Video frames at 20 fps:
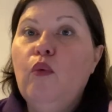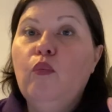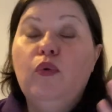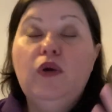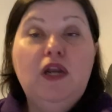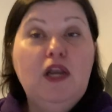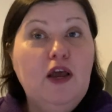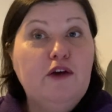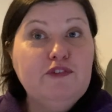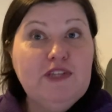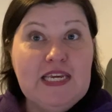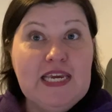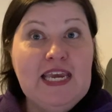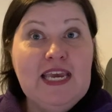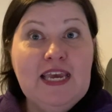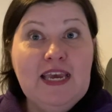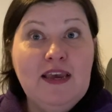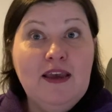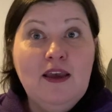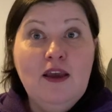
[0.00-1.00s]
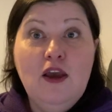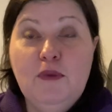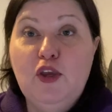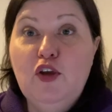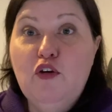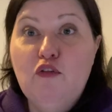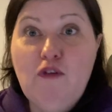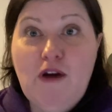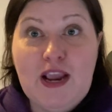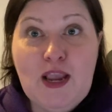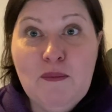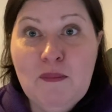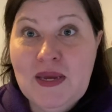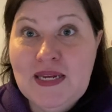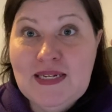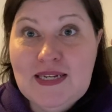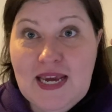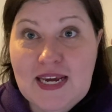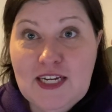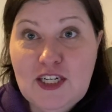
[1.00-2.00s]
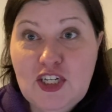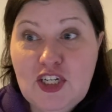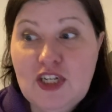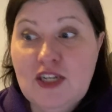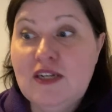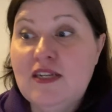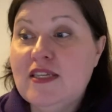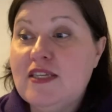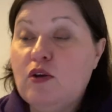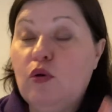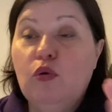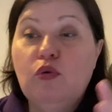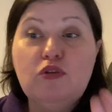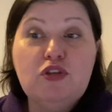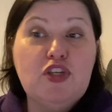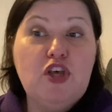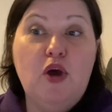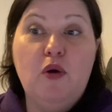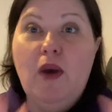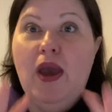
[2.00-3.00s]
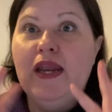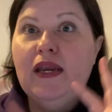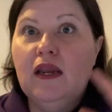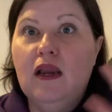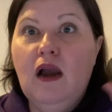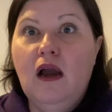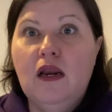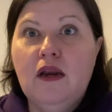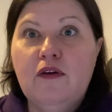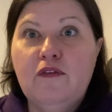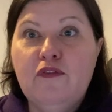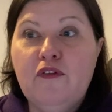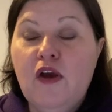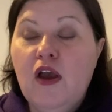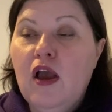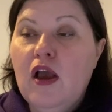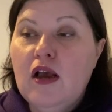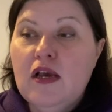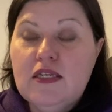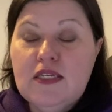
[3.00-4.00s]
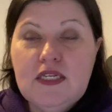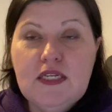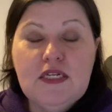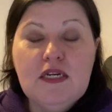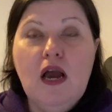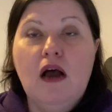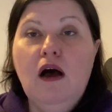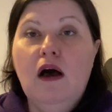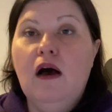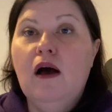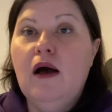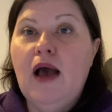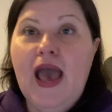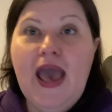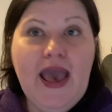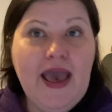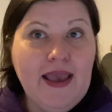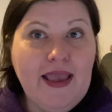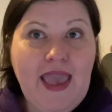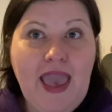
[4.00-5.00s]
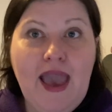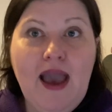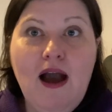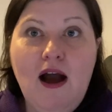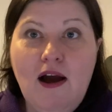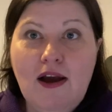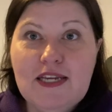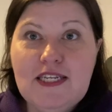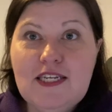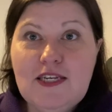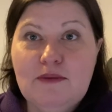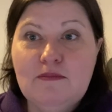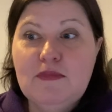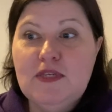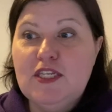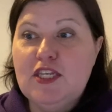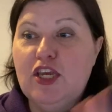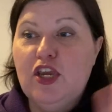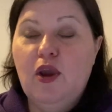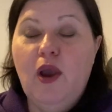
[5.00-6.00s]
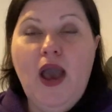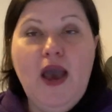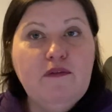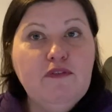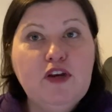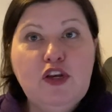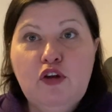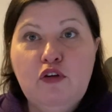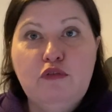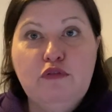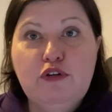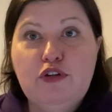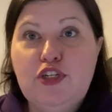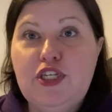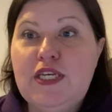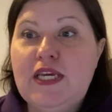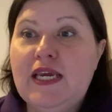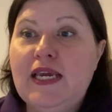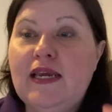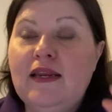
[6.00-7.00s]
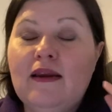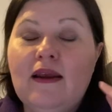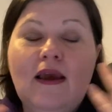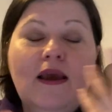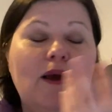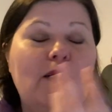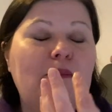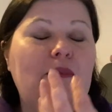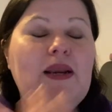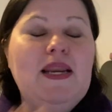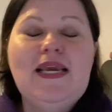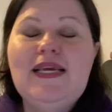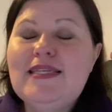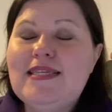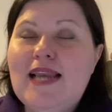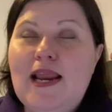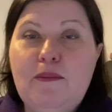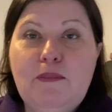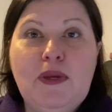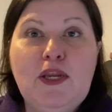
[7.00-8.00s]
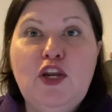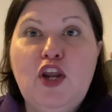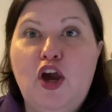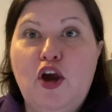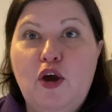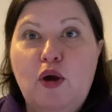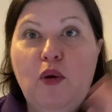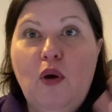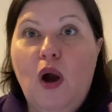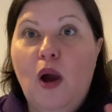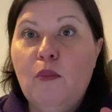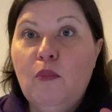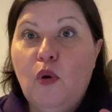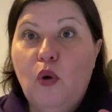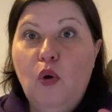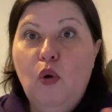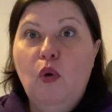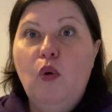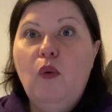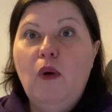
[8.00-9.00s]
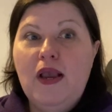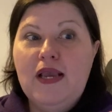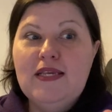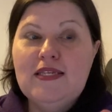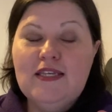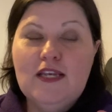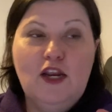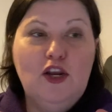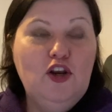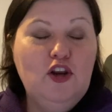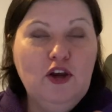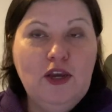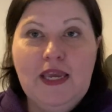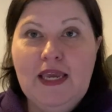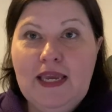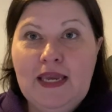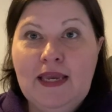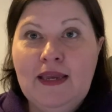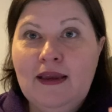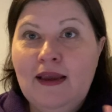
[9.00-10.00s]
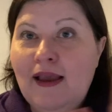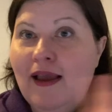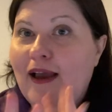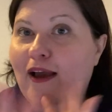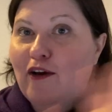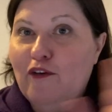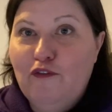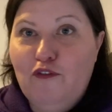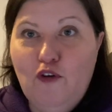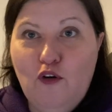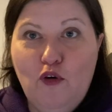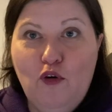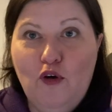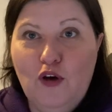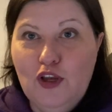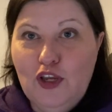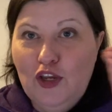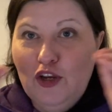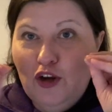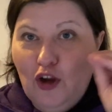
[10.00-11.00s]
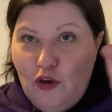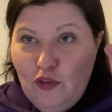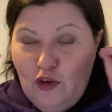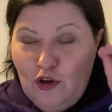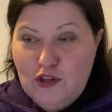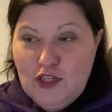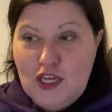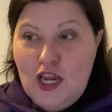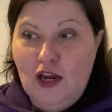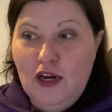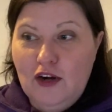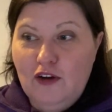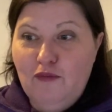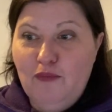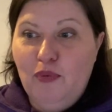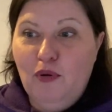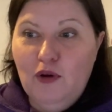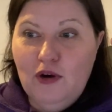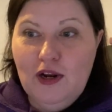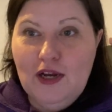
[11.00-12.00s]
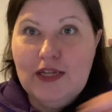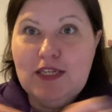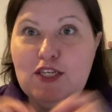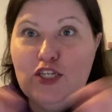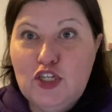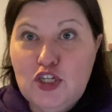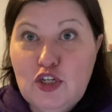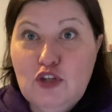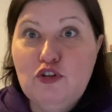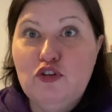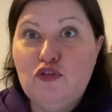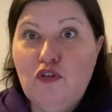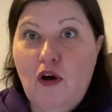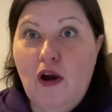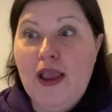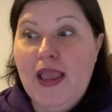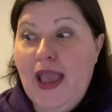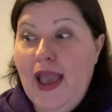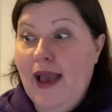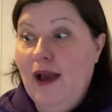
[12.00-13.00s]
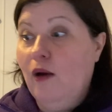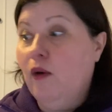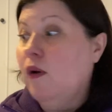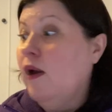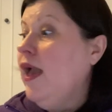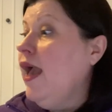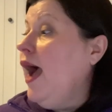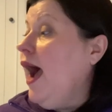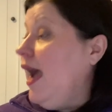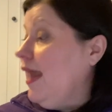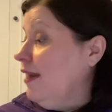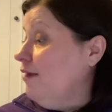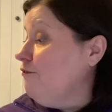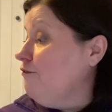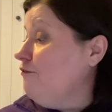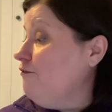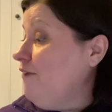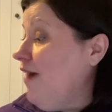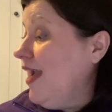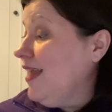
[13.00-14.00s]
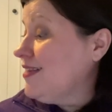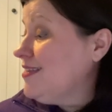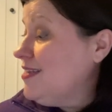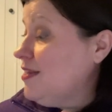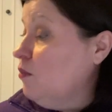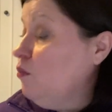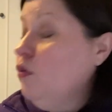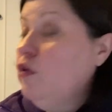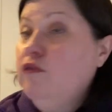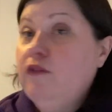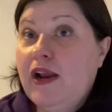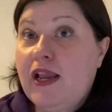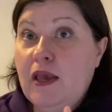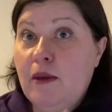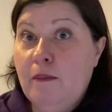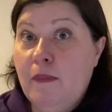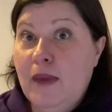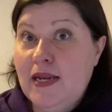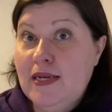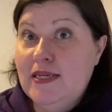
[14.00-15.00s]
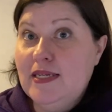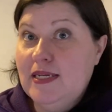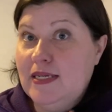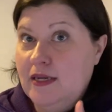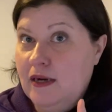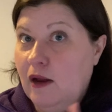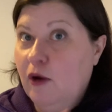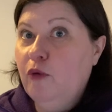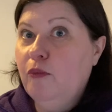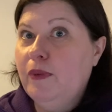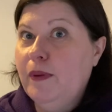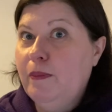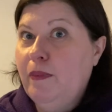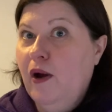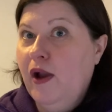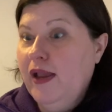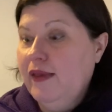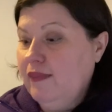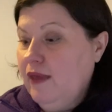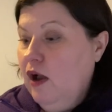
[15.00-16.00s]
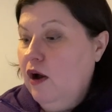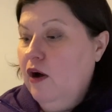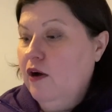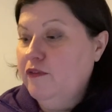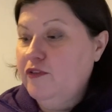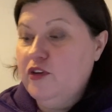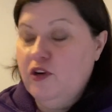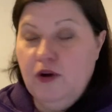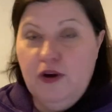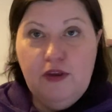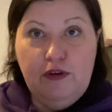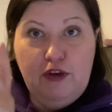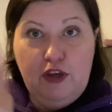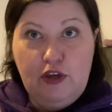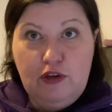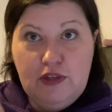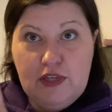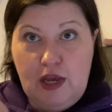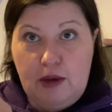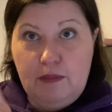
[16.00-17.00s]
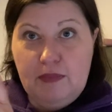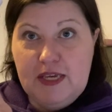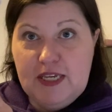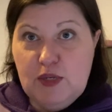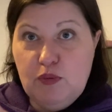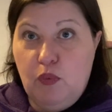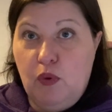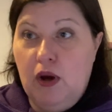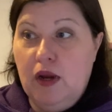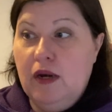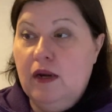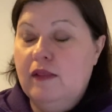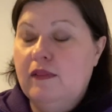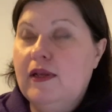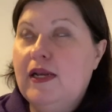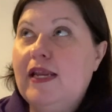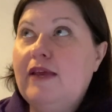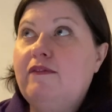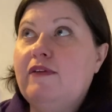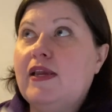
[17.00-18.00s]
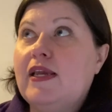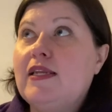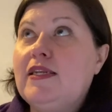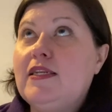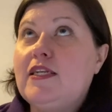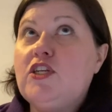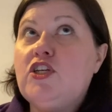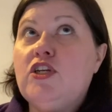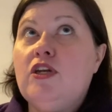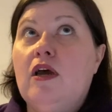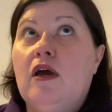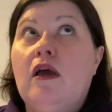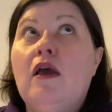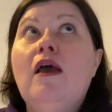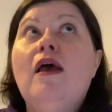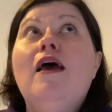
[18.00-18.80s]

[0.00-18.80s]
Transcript: Would love to hear your recommendations. Also, any kind of star hair care items that you have in your routine. Please let me know. I'm always looking for you know those kind of products to try out. And in fact, someone recommended, and I'll be buying that after I use up this one the leave-in conditioner,